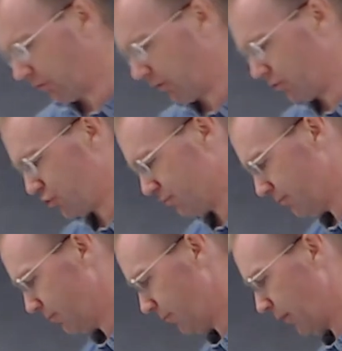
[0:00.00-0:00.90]
is large.
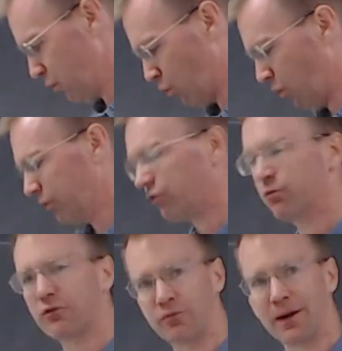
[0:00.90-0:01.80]
It wants
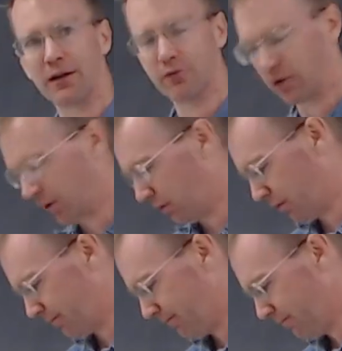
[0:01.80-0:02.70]
to expand very hard.